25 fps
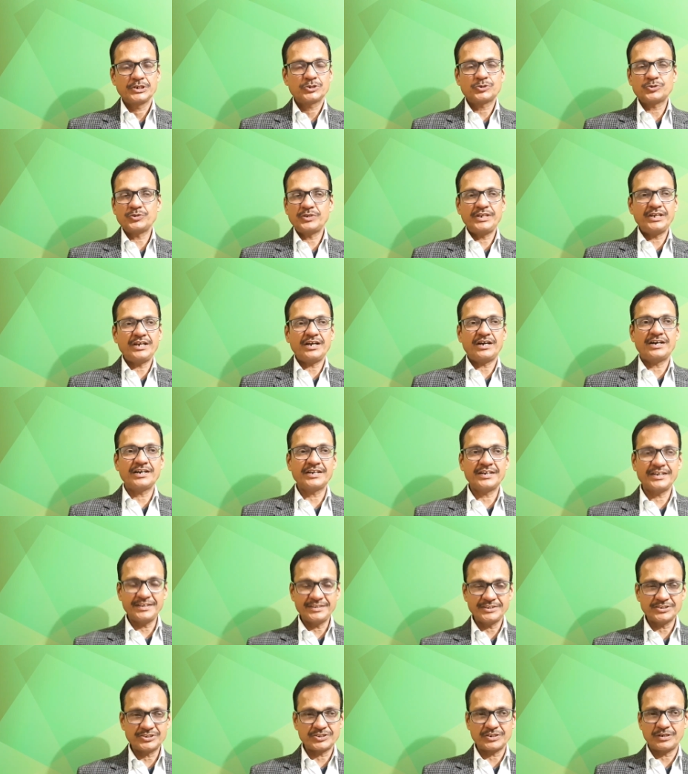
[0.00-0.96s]
So he
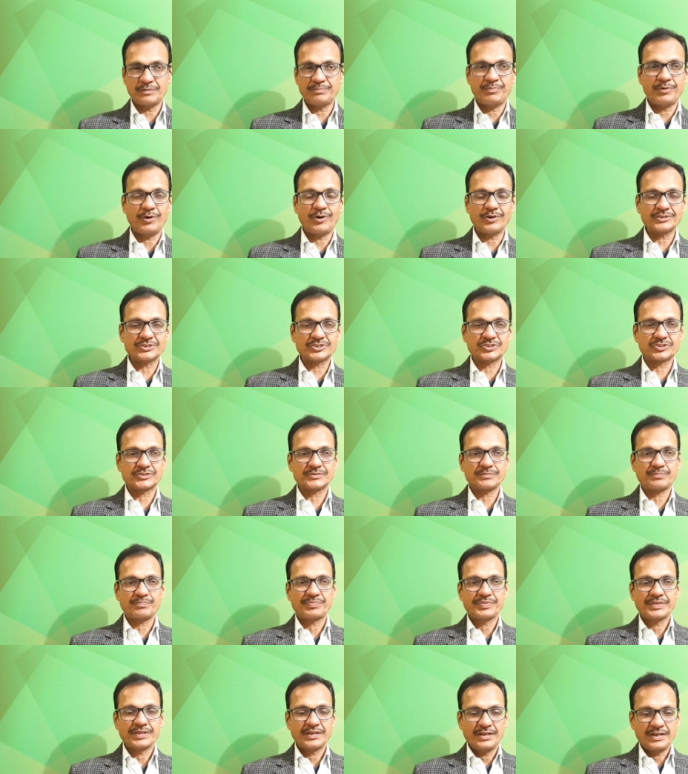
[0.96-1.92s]
arranged a box,
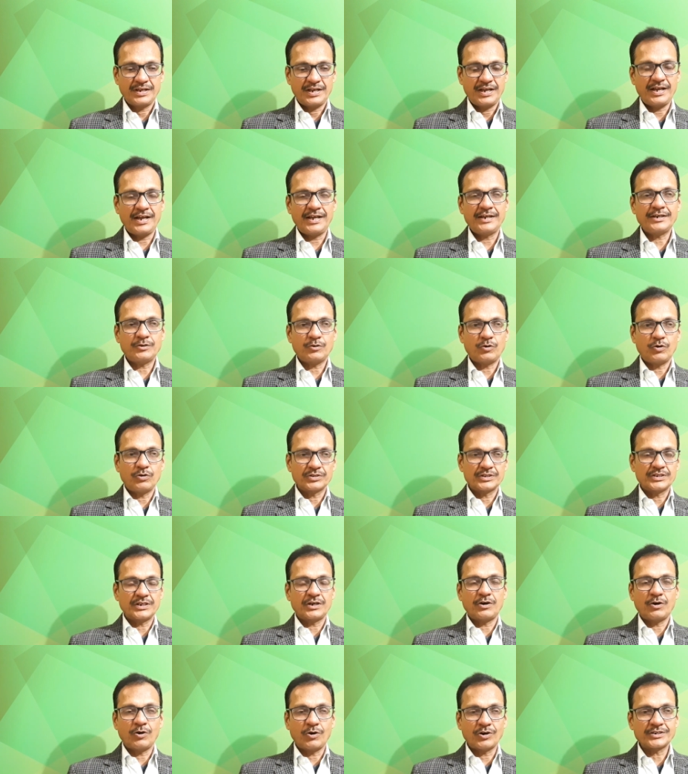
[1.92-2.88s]
and
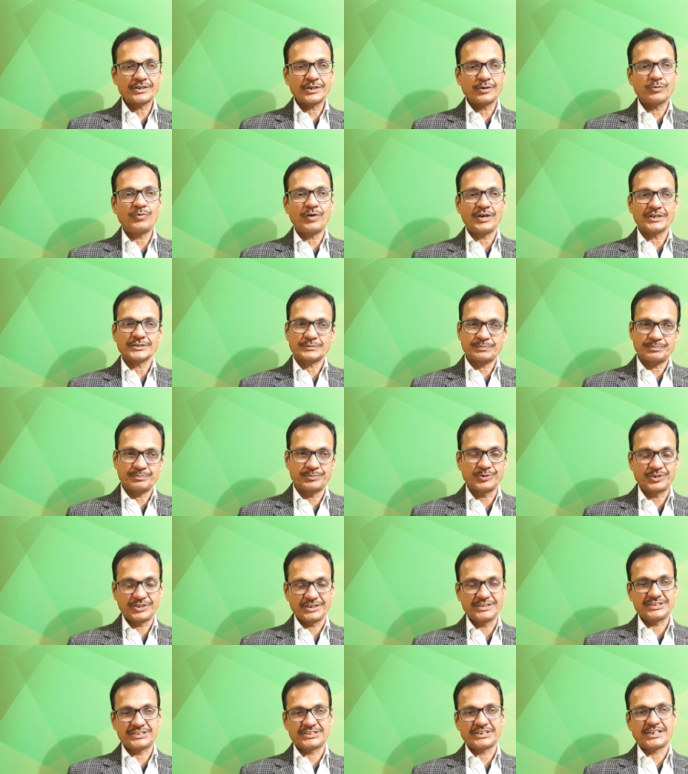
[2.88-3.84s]
the otter was
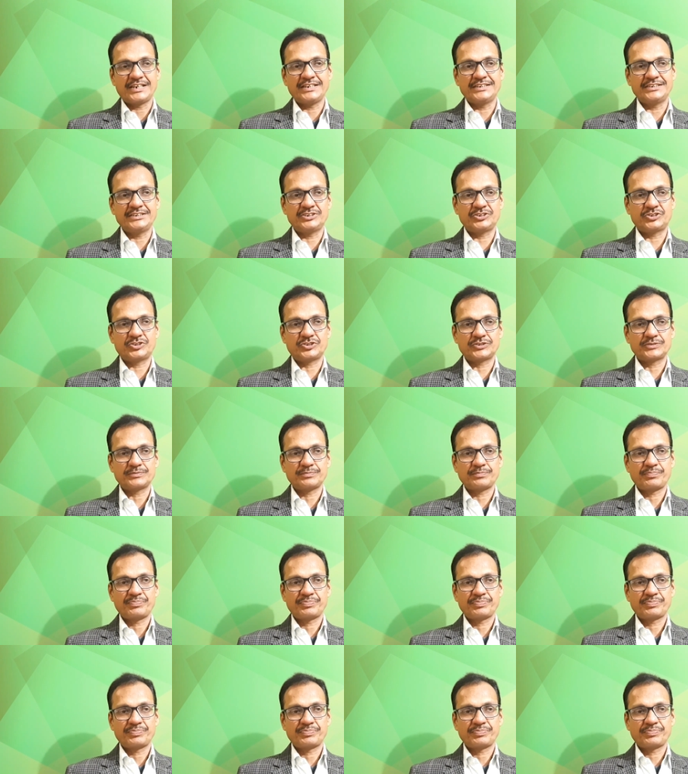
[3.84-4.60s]
put inside it.